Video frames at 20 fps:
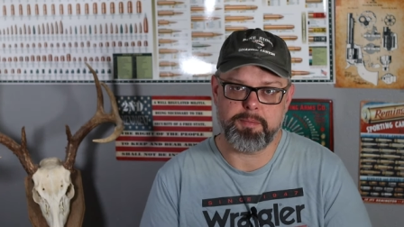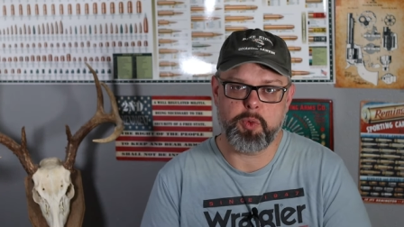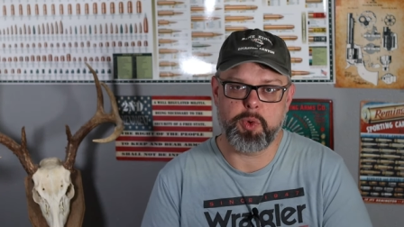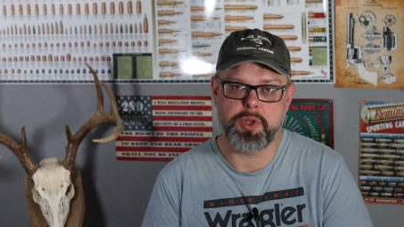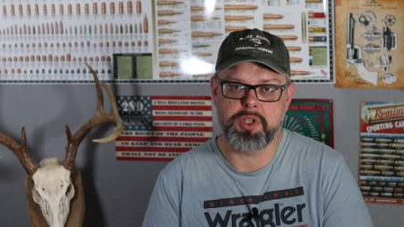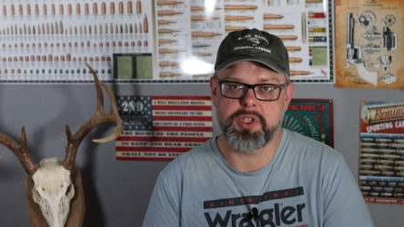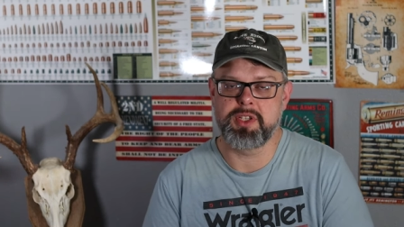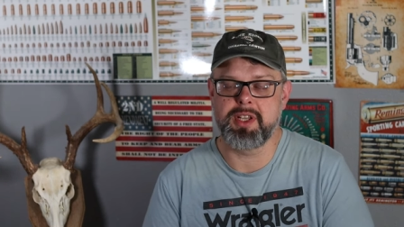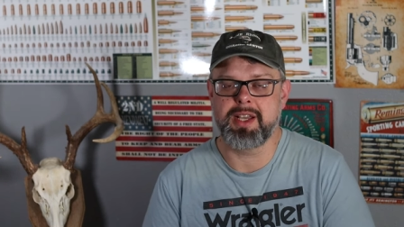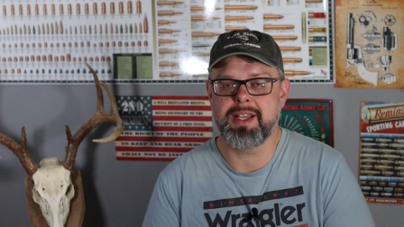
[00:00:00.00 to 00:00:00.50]

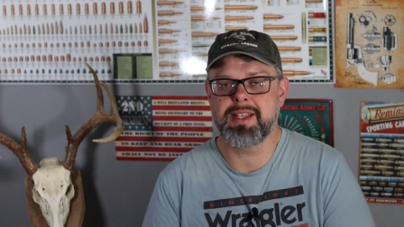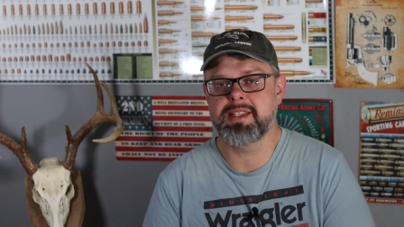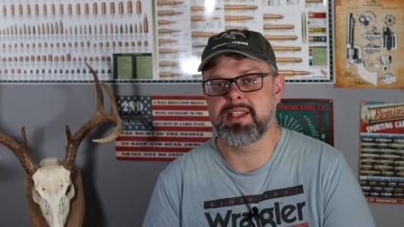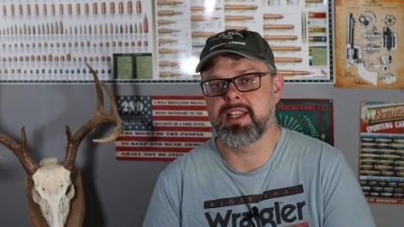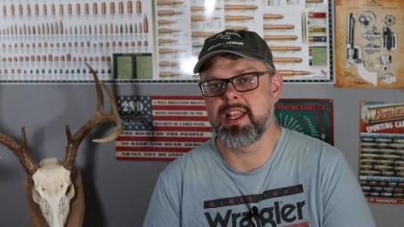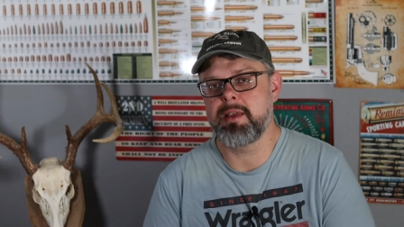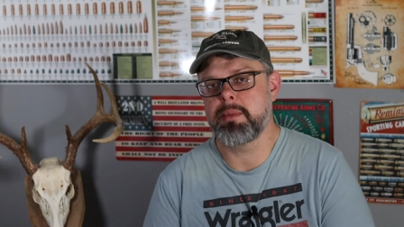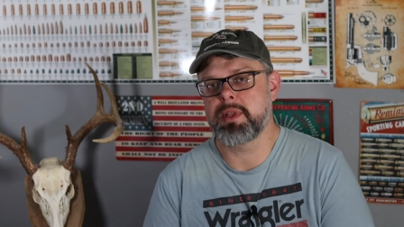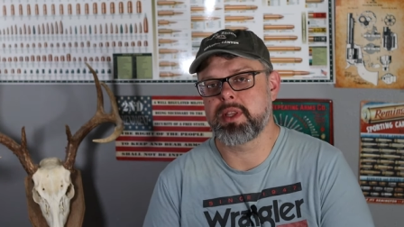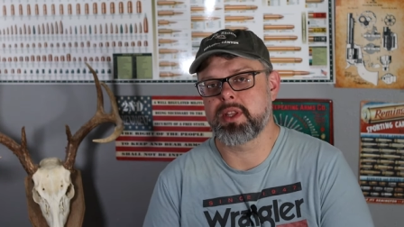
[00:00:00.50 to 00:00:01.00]
which does
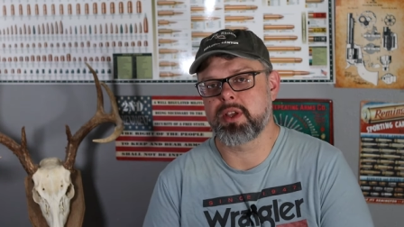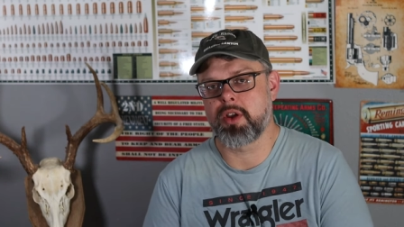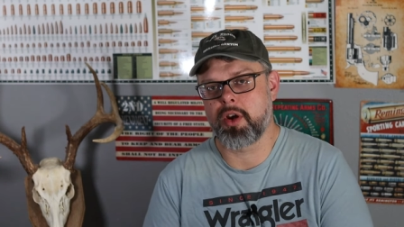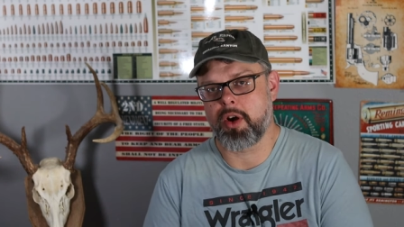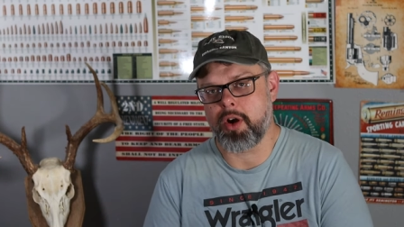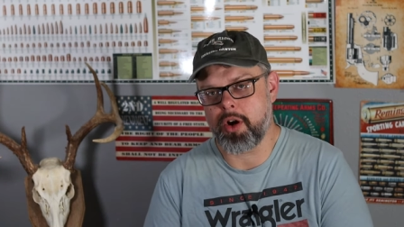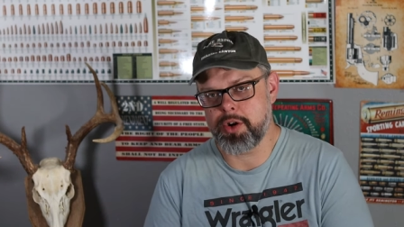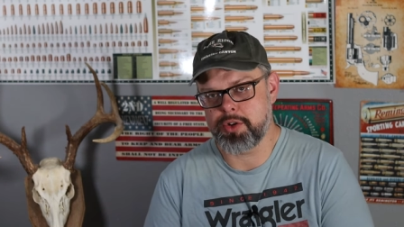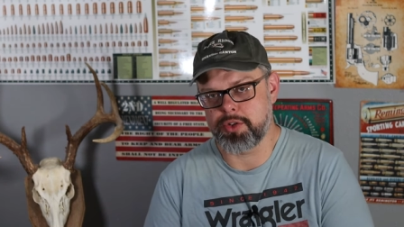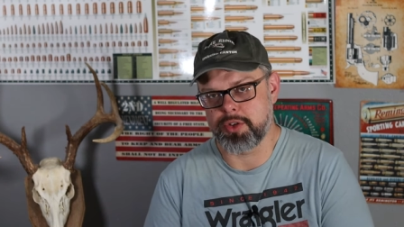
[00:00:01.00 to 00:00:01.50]
limit the
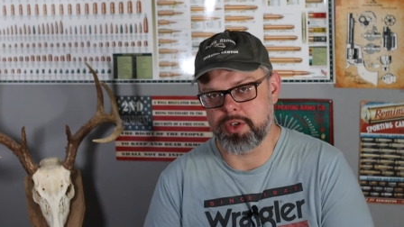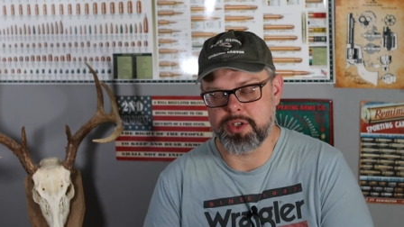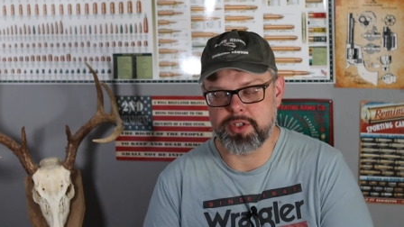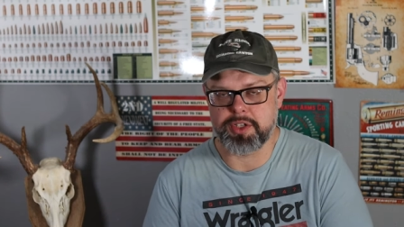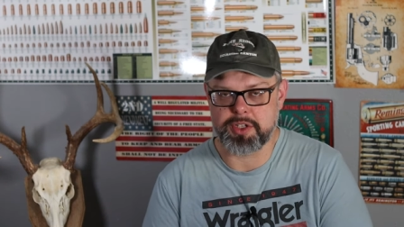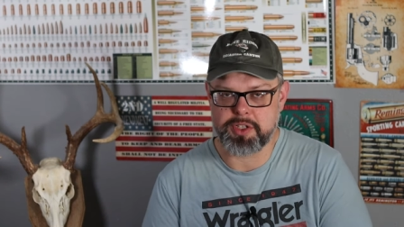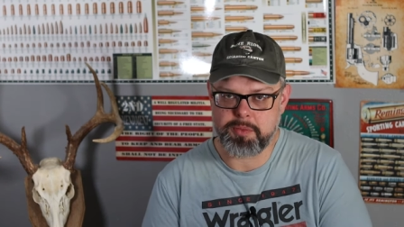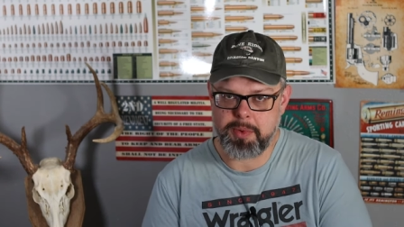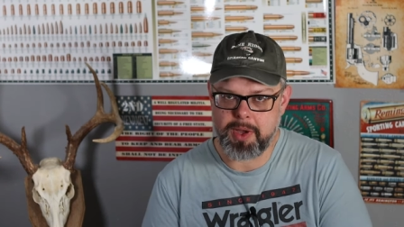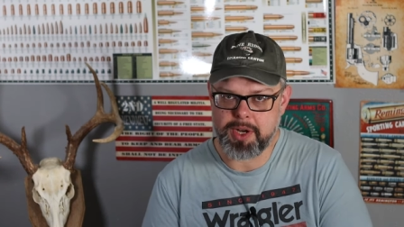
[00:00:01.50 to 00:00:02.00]

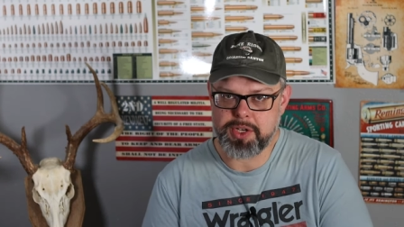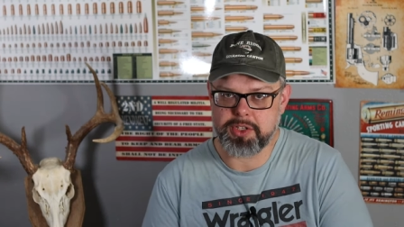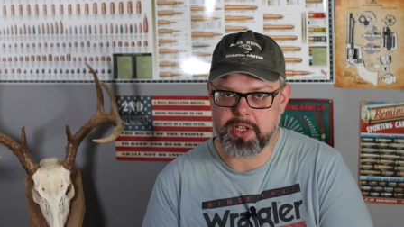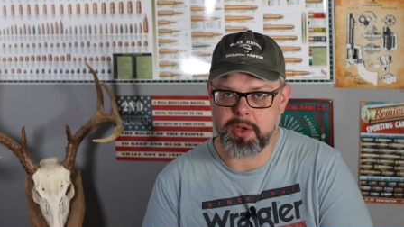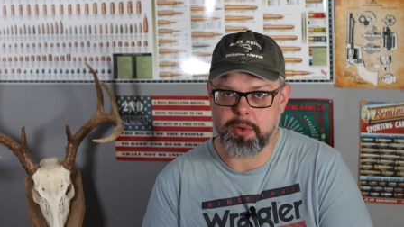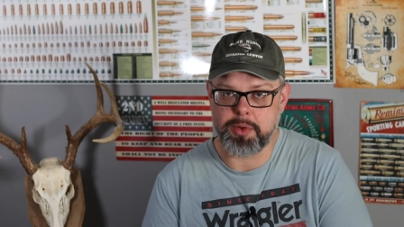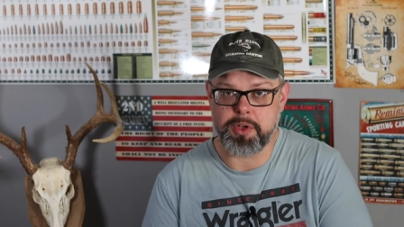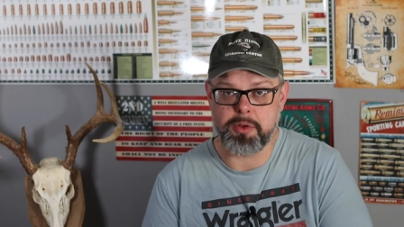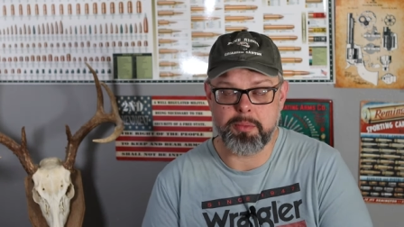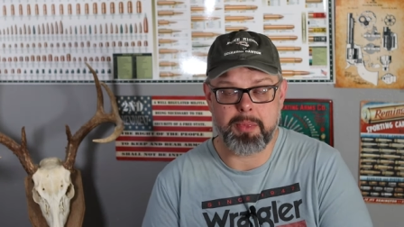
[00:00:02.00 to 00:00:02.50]
cartridge,
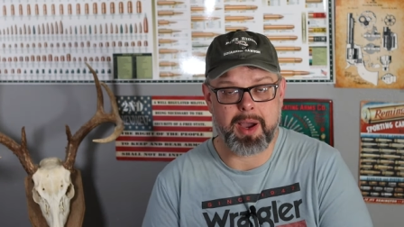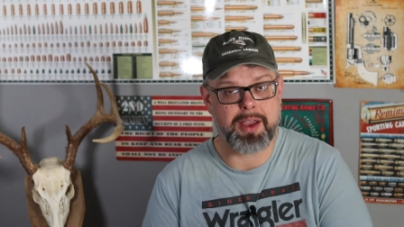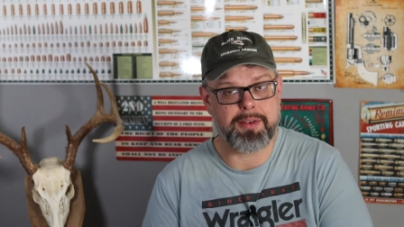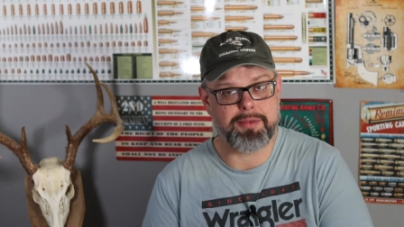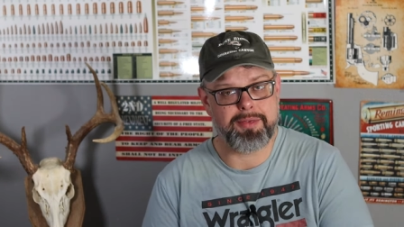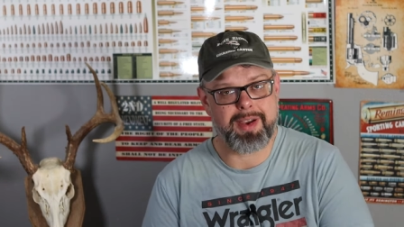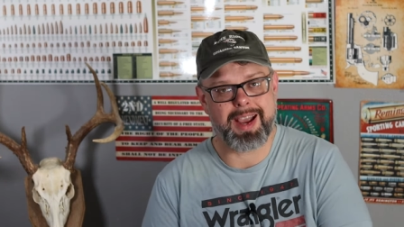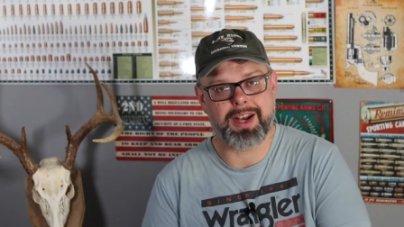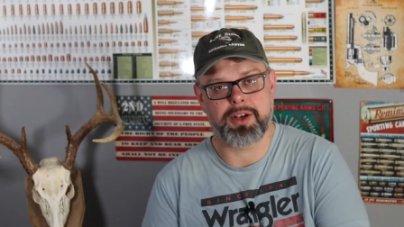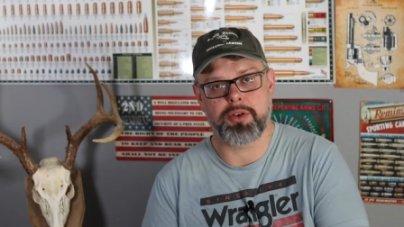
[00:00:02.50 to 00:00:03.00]
especially when you buy
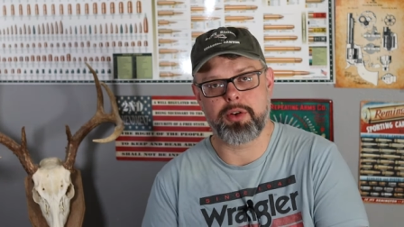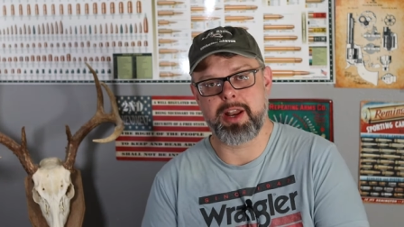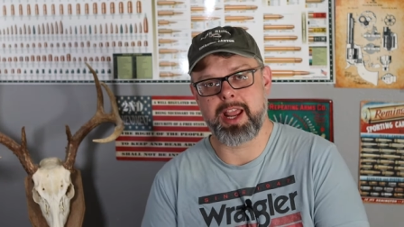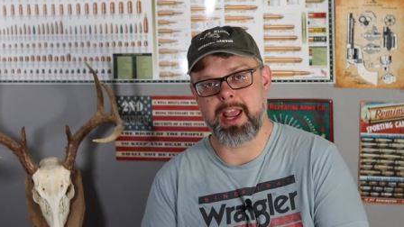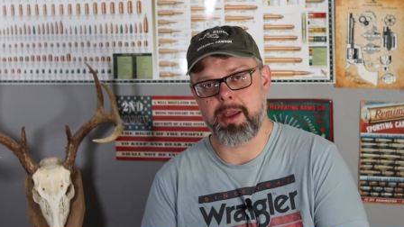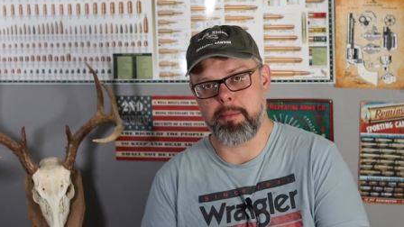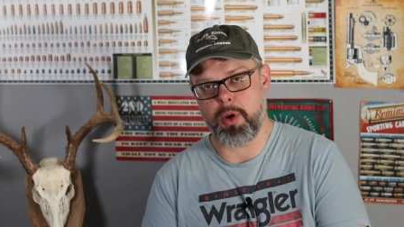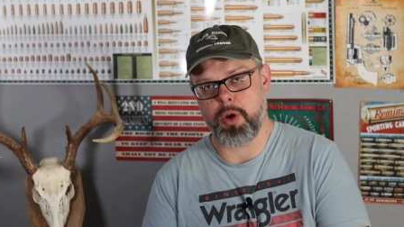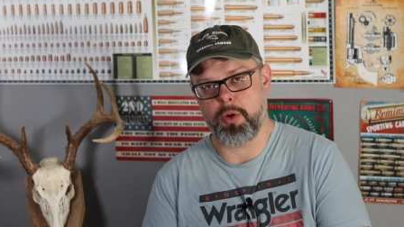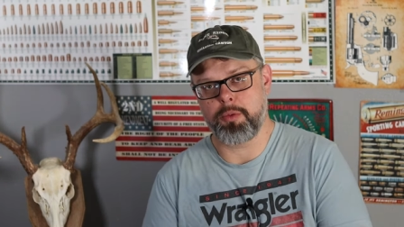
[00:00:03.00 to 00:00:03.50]
factory
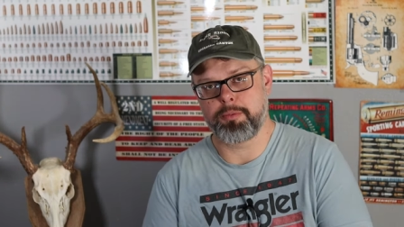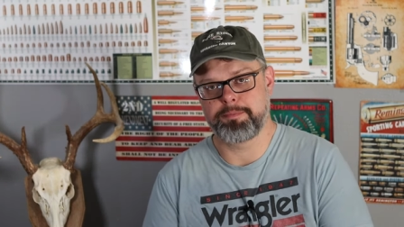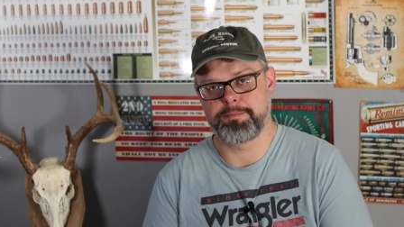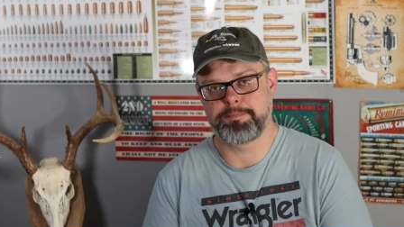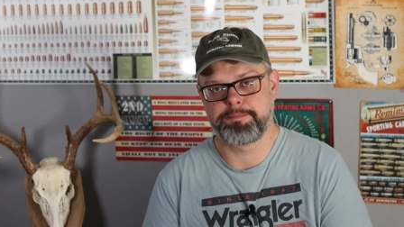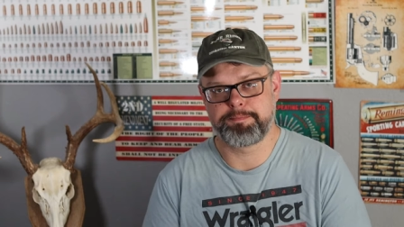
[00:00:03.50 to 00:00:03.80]
ammo.